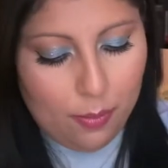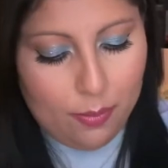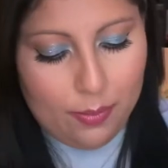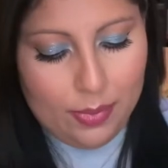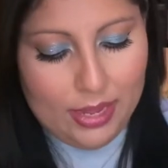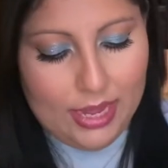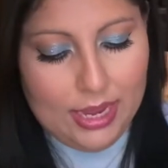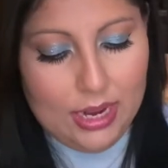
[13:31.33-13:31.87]

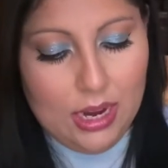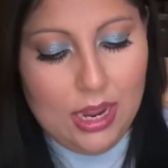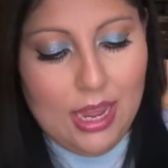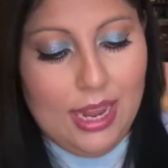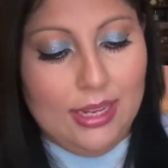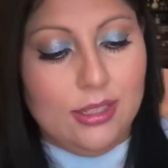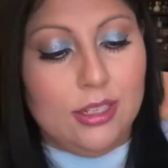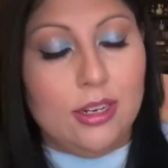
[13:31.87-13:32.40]
But
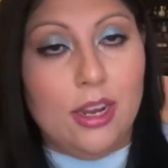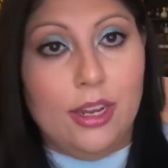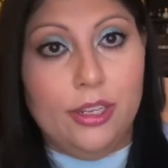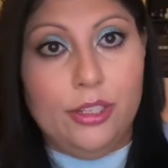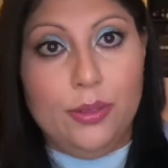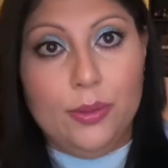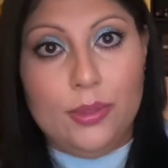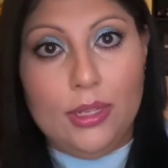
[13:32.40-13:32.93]
I did not
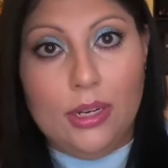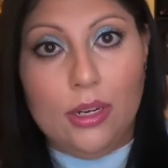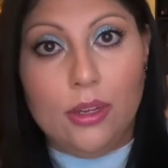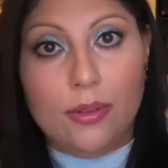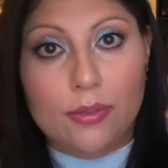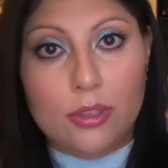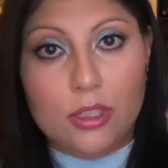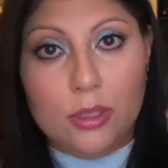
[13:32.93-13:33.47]
use any
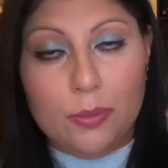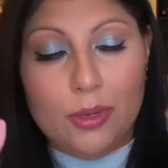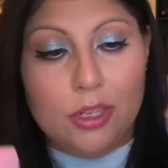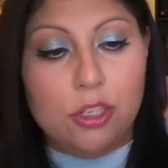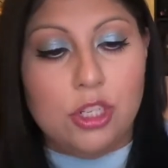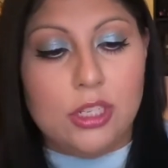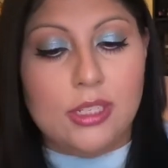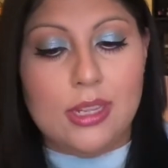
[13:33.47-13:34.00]
of the
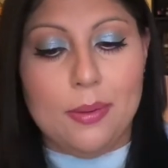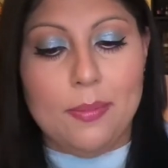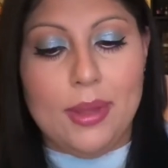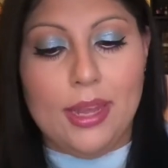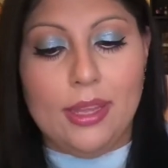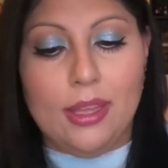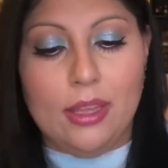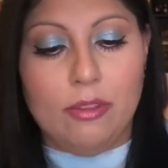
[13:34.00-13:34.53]
sponges. I
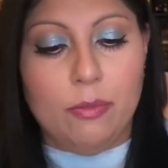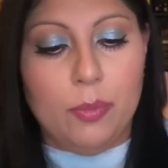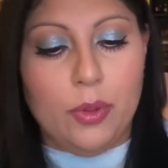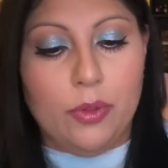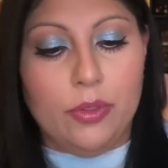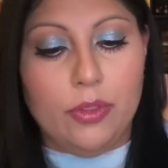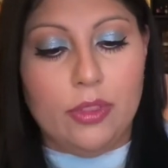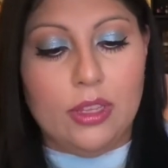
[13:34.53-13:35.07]
might give
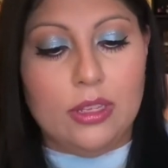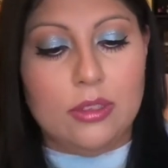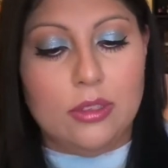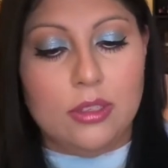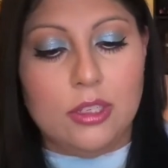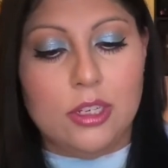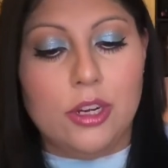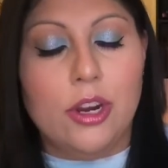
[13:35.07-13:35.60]
both of
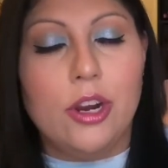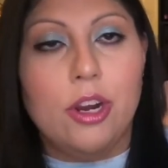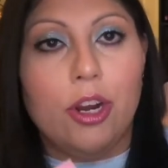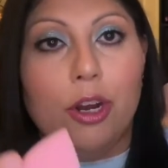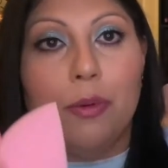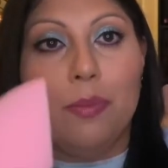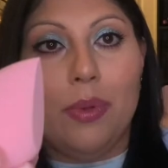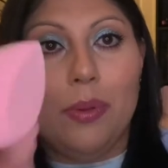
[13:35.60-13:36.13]
these to
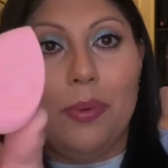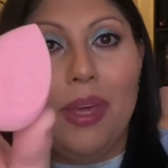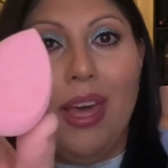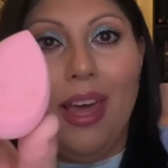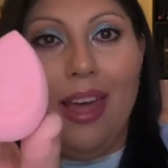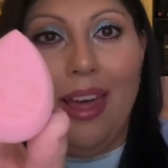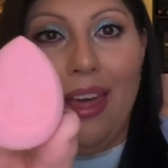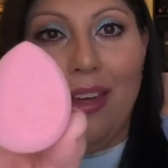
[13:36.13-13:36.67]
her. But we
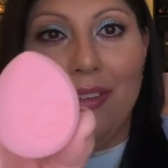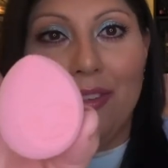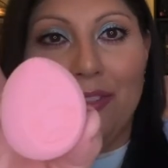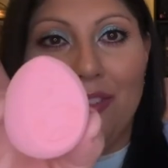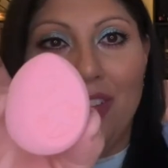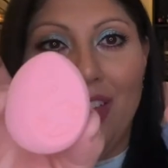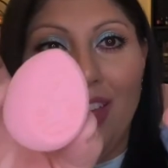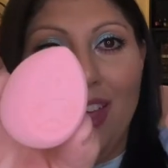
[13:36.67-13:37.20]
have
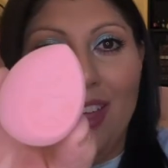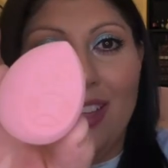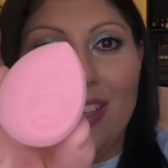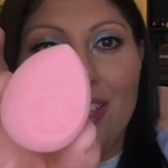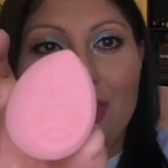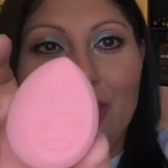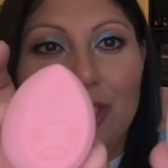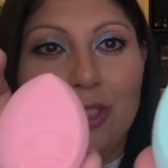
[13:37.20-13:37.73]

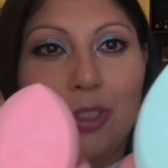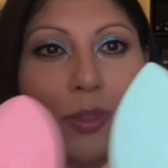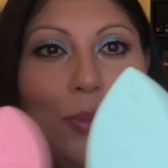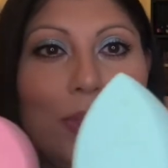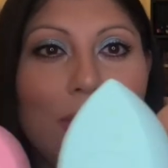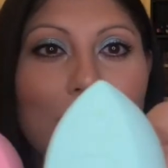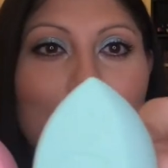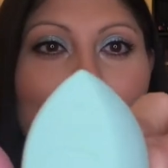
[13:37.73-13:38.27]
the Little
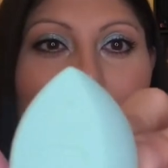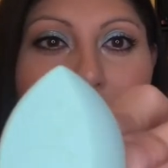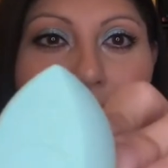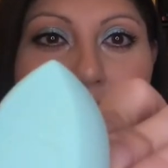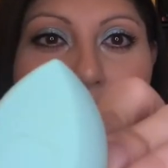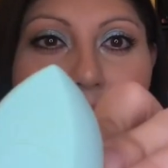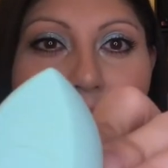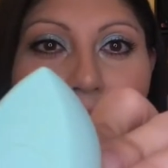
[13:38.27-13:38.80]
Twin
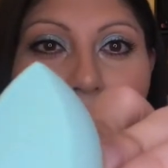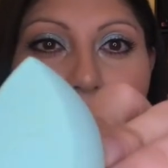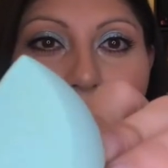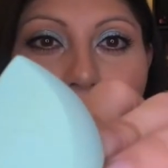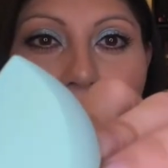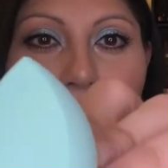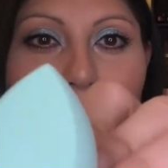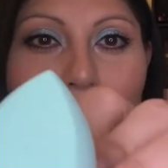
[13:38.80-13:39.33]
Stars right there.
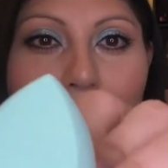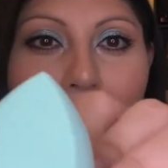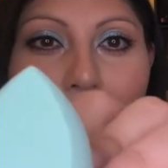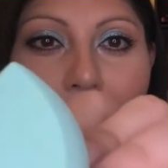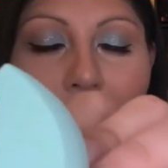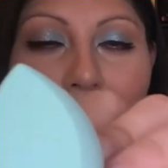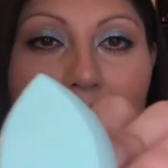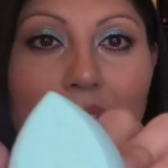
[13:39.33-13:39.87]
There's one
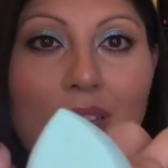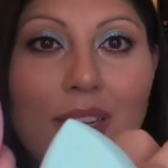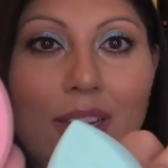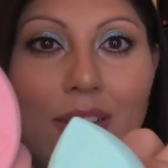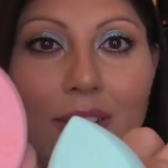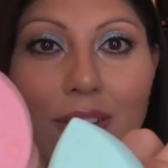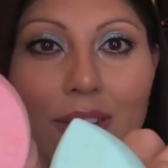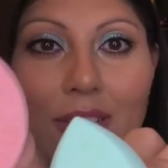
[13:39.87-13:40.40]
right
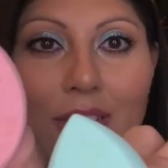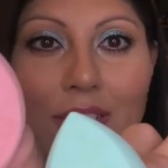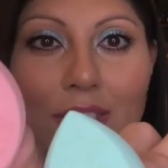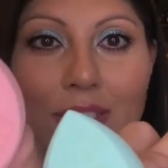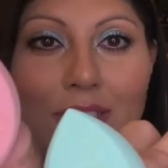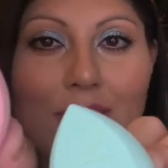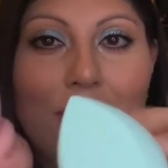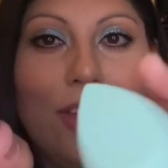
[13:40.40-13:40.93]
there, and
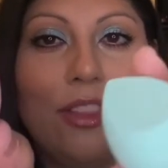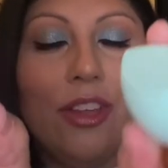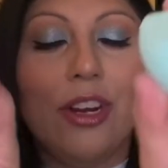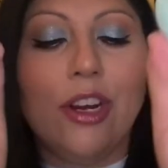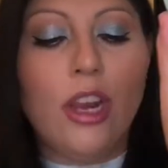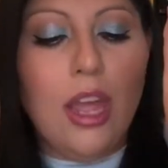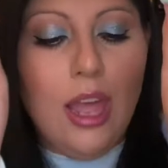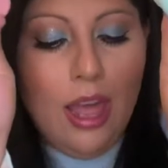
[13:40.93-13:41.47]
here's the
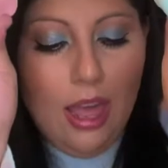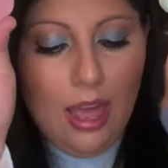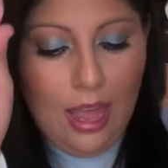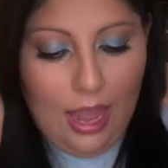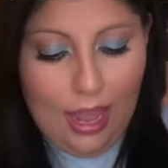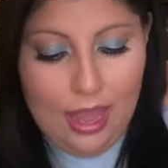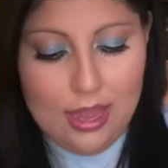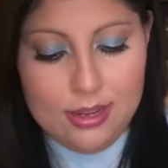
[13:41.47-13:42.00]
other.
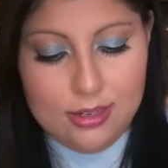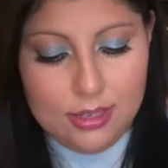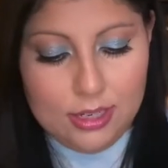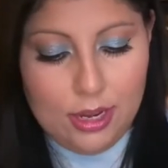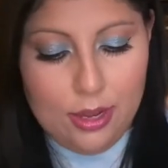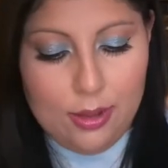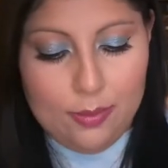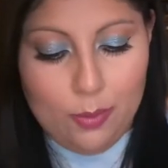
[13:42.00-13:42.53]
And
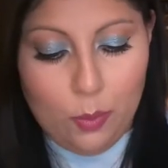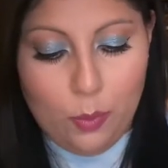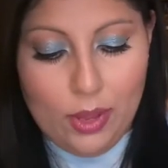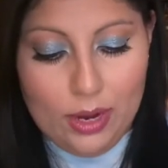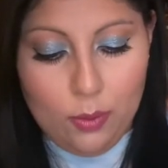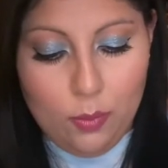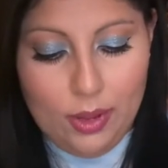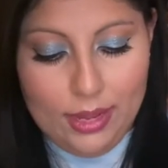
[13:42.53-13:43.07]

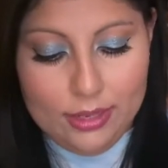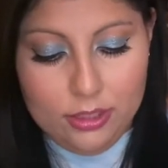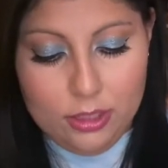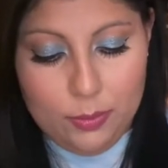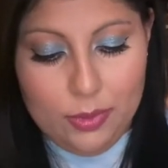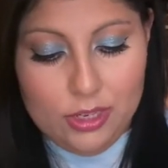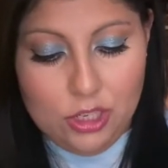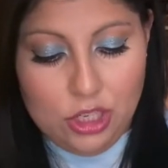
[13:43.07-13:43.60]
Wet n Wild
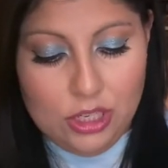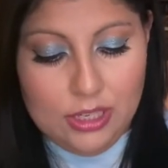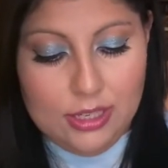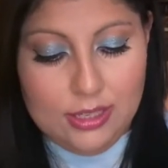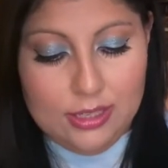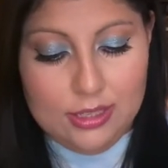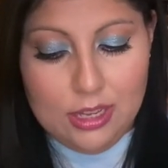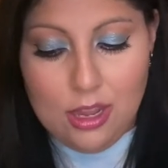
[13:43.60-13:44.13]

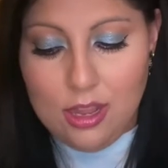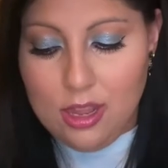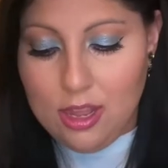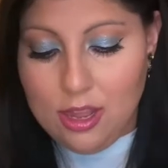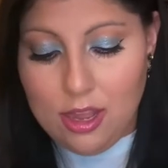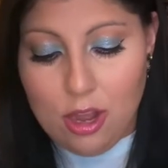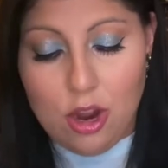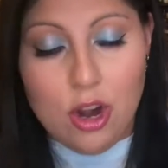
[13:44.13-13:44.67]
sponges
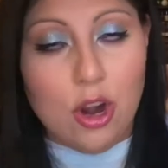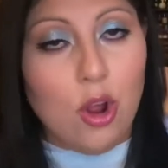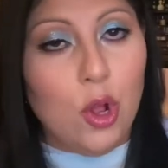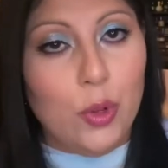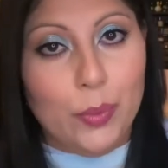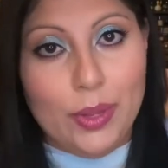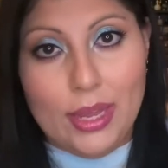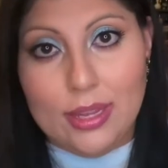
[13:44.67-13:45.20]
are
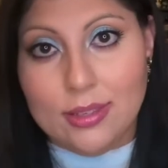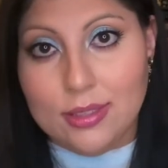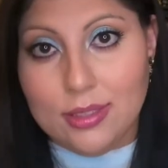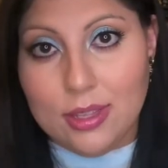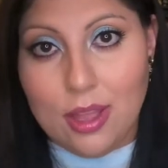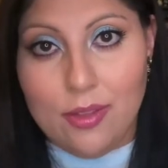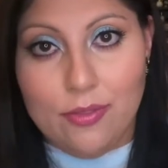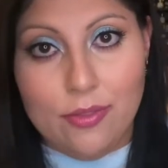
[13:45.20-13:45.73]
always
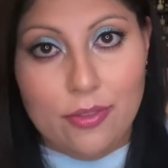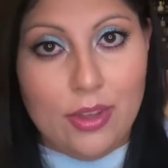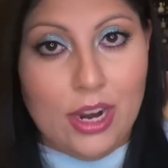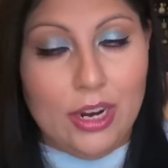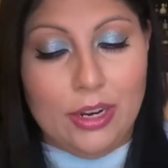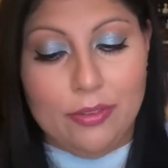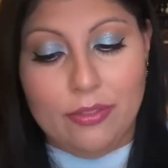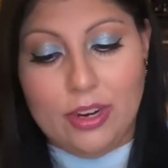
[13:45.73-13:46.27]

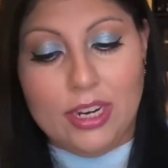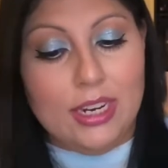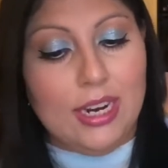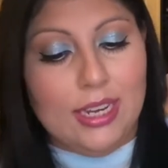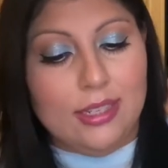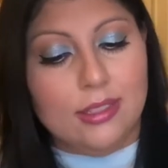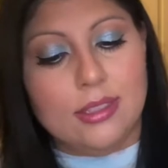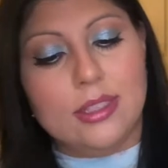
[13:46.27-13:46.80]
very, very
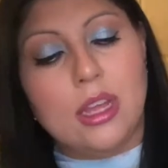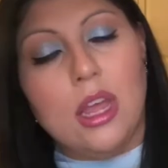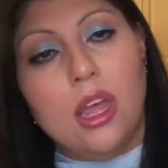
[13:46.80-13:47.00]
nice.